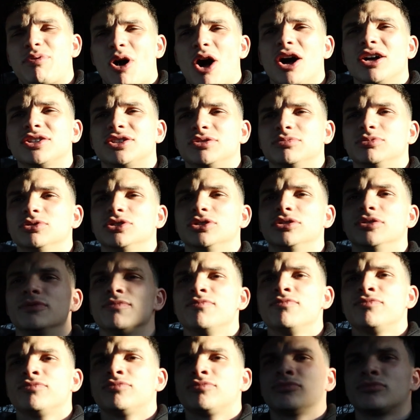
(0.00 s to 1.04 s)
possible
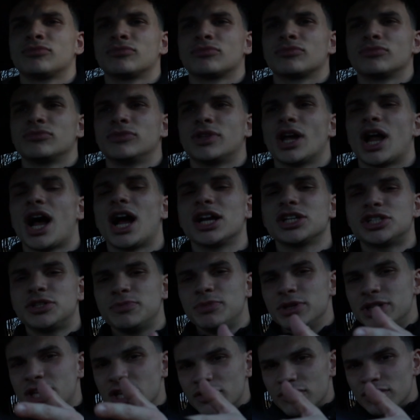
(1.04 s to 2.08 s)
that I should
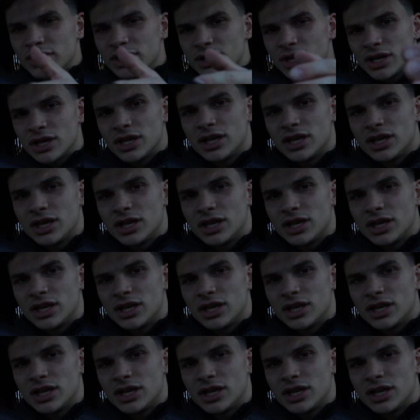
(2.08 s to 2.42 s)
be giving